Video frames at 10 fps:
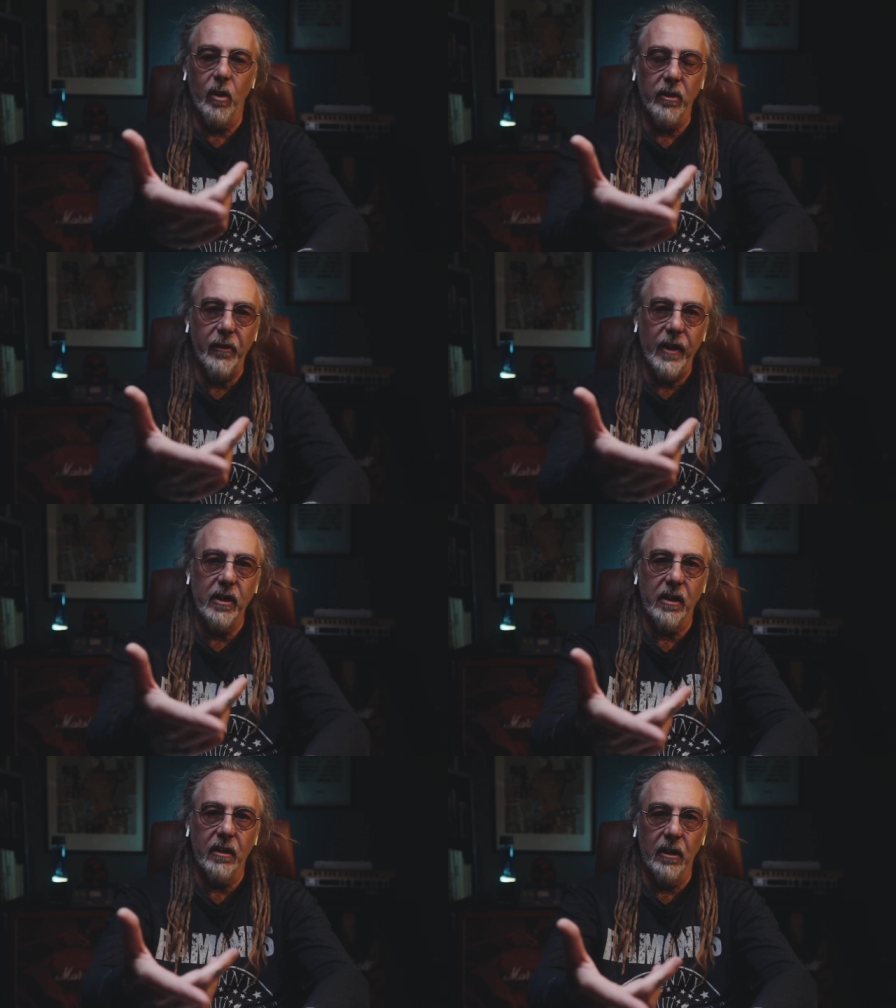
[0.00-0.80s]
one of the
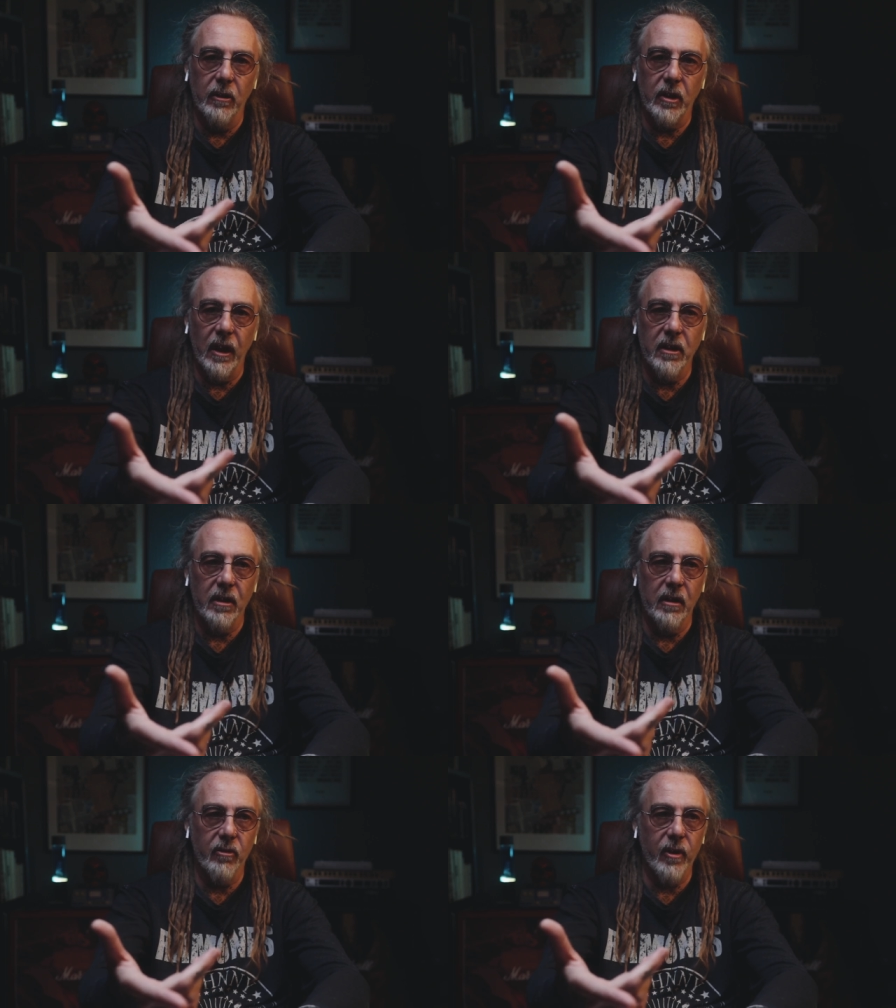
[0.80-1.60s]
things that Lou
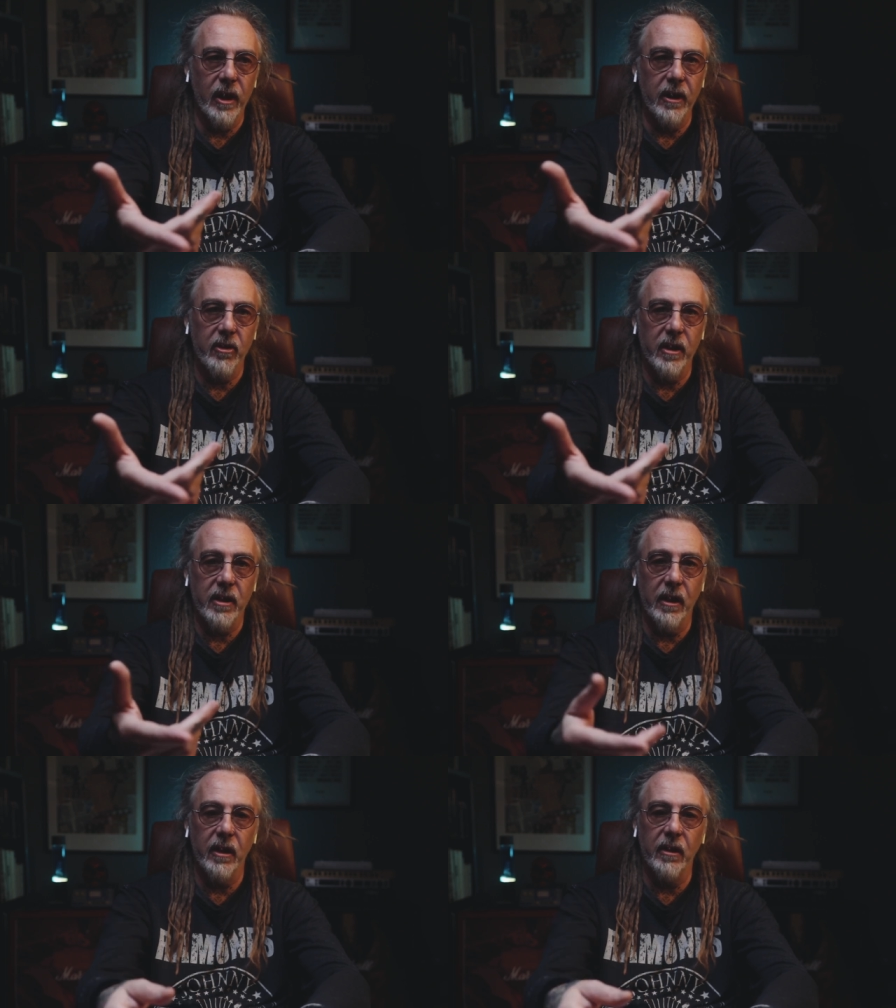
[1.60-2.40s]
says is really interesting,